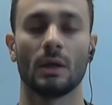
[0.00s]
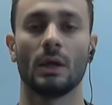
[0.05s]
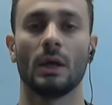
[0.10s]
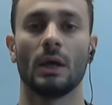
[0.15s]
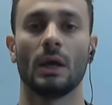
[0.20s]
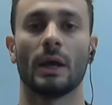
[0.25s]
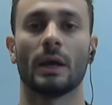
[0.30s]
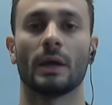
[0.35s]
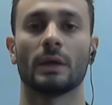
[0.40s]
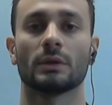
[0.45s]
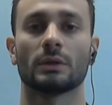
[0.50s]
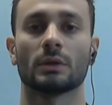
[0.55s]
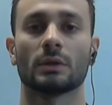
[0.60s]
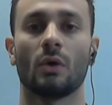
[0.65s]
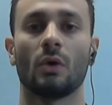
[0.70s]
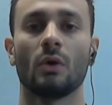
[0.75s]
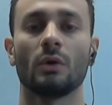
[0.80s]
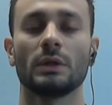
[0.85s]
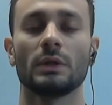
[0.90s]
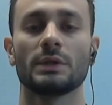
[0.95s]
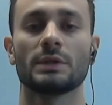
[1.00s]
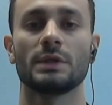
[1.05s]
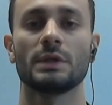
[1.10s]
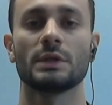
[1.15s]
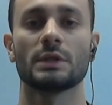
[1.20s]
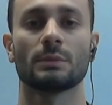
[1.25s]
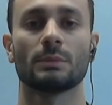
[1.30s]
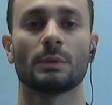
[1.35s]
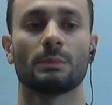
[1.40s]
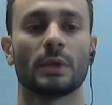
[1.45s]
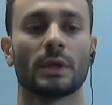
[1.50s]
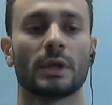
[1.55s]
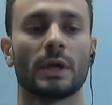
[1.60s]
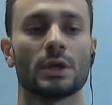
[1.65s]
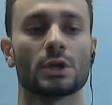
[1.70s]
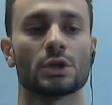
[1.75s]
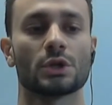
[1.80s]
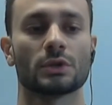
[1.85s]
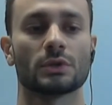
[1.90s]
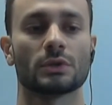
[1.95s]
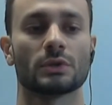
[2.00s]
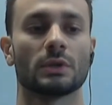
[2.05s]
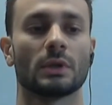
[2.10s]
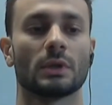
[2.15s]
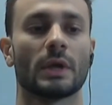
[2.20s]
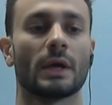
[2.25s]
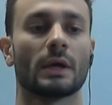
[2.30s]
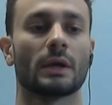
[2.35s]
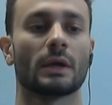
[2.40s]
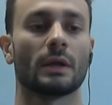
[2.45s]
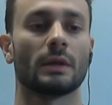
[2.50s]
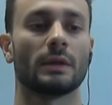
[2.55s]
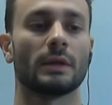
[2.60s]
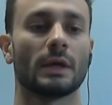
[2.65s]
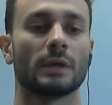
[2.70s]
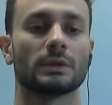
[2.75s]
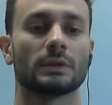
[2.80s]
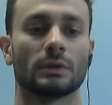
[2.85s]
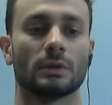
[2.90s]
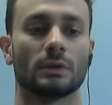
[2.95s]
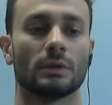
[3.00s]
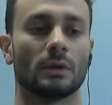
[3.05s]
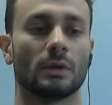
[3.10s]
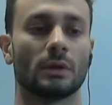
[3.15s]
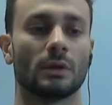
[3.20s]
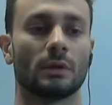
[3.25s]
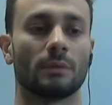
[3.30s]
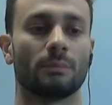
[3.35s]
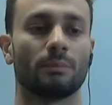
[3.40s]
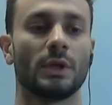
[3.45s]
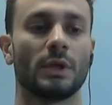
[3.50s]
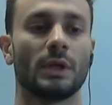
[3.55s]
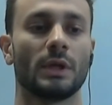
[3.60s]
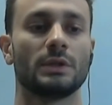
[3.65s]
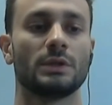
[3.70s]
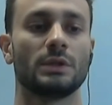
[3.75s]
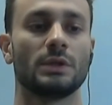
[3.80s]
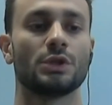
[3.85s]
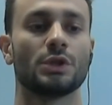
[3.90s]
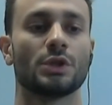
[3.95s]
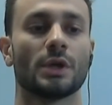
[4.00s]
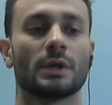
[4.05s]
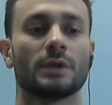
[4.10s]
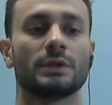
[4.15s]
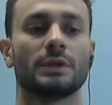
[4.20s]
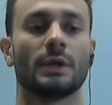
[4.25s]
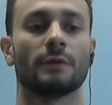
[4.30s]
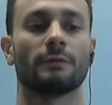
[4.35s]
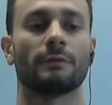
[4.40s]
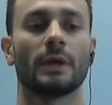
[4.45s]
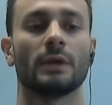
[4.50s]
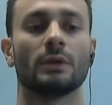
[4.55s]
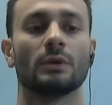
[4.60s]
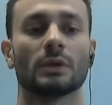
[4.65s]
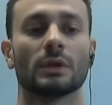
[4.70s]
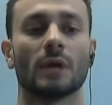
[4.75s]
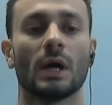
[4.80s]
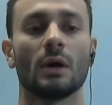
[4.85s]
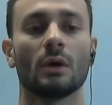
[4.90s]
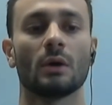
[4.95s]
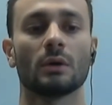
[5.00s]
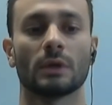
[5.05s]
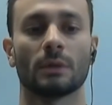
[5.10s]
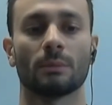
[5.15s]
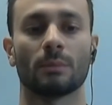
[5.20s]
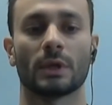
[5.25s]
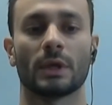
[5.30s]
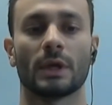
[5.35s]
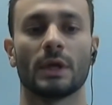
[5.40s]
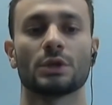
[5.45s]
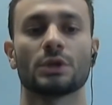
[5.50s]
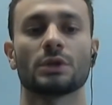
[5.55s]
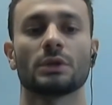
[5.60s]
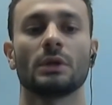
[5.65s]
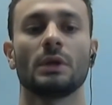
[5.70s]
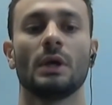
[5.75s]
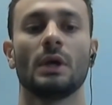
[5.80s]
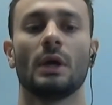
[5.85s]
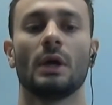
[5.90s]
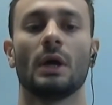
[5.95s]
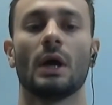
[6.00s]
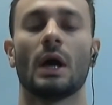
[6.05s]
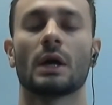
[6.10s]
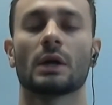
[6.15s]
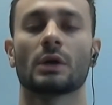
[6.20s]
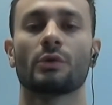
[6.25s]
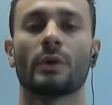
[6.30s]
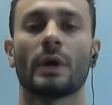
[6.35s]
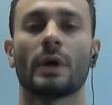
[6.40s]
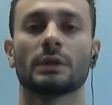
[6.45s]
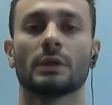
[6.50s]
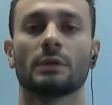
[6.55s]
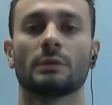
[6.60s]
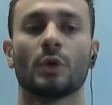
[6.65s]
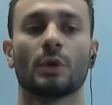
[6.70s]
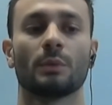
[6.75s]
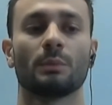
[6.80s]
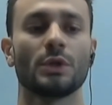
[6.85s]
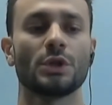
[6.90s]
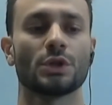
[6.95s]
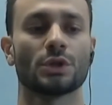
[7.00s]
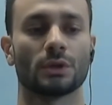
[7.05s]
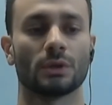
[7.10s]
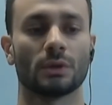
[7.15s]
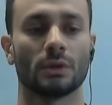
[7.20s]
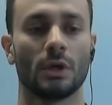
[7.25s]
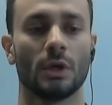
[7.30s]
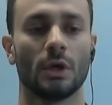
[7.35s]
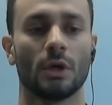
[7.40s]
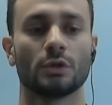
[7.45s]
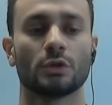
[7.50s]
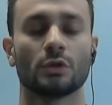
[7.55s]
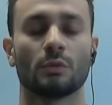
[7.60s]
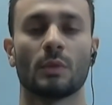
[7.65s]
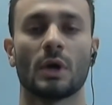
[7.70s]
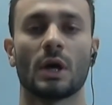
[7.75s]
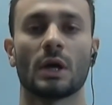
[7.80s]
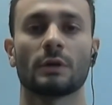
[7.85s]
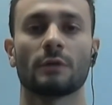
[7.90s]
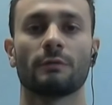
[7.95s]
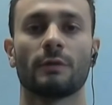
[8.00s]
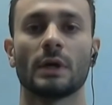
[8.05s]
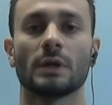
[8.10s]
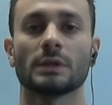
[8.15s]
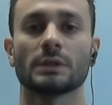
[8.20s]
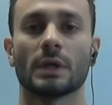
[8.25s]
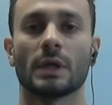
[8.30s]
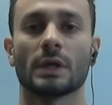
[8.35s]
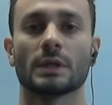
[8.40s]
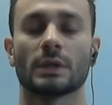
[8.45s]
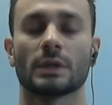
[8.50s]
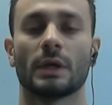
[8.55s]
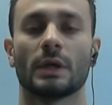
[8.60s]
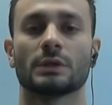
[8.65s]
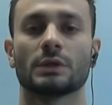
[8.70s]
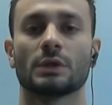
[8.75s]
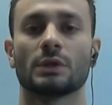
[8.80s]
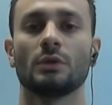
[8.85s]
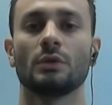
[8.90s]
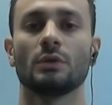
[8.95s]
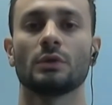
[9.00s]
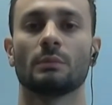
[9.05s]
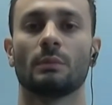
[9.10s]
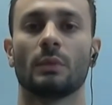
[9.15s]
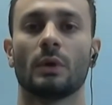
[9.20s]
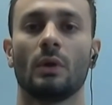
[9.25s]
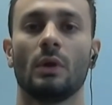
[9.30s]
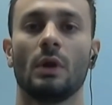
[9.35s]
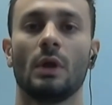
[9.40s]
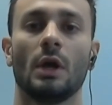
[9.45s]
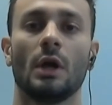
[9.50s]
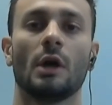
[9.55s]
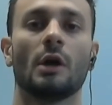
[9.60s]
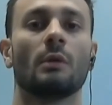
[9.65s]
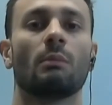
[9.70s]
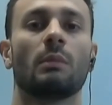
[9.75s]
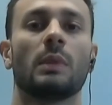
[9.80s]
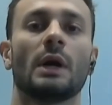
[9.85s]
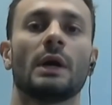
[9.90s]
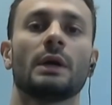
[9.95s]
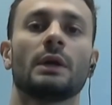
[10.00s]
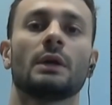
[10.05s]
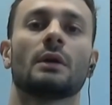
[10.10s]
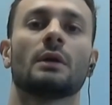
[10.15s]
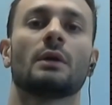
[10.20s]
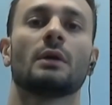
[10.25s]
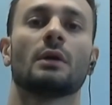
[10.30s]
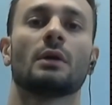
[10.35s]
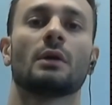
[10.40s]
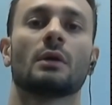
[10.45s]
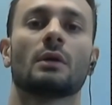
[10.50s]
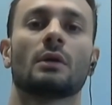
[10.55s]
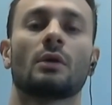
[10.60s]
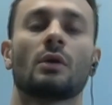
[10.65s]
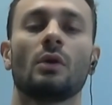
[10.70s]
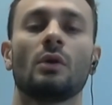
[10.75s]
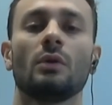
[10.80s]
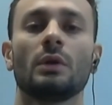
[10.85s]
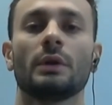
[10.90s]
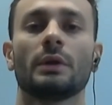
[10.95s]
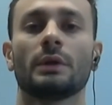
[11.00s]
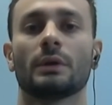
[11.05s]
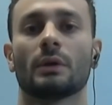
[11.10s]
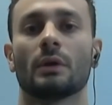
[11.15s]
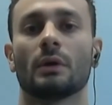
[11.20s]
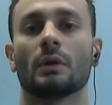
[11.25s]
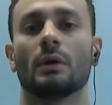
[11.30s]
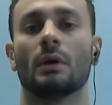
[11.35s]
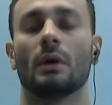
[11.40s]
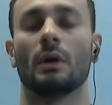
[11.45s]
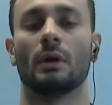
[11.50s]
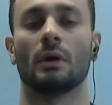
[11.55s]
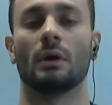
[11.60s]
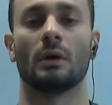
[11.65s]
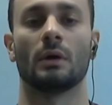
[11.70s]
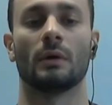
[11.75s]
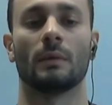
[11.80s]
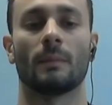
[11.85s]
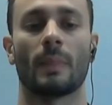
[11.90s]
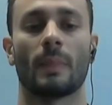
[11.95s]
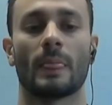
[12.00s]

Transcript: And only system applications like that padgrdfa.out application are granted permission to mark files as executable by calling a